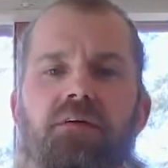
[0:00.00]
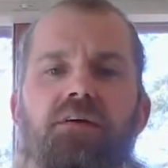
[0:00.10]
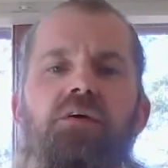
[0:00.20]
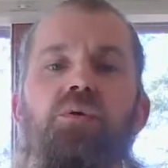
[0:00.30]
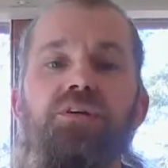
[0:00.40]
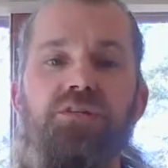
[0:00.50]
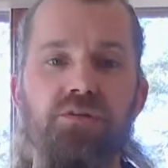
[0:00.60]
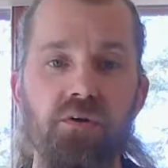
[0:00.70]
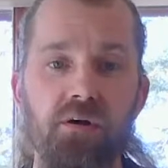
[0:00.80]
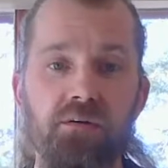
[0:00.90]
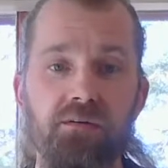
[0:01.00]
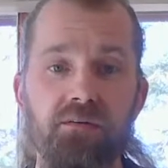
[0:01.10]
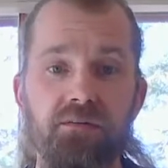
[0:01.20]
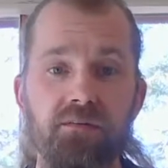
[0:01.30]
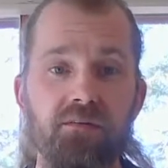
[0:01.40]
you will
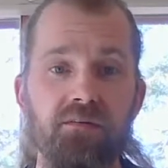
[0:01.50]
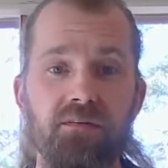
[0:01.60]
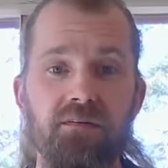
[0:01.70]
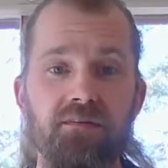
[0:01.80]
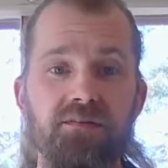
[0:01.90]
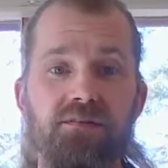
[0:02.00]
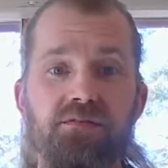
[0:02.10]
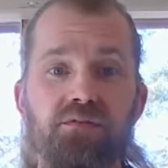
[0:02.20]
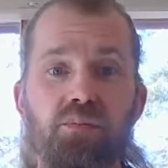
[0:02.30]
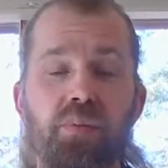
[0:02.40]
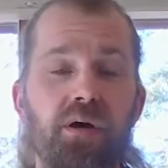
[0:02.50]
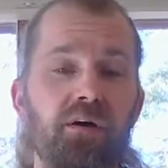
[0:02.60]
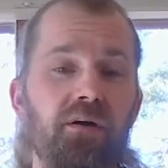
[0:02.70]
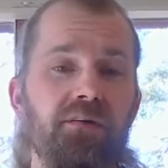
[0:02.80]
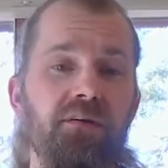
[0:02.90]
struggle to
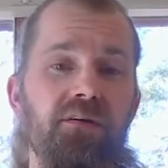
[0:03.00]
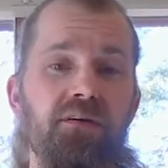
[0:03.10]
build